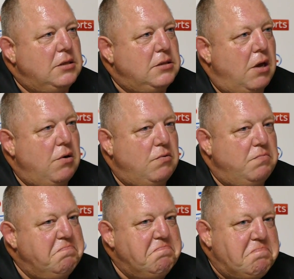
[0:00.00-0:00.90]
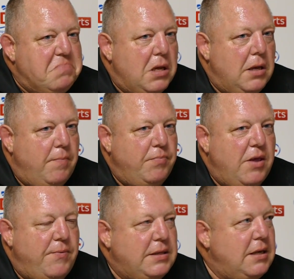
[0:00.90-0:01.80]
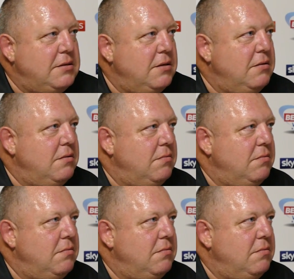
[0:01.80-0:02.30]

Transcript: So if it doesn't,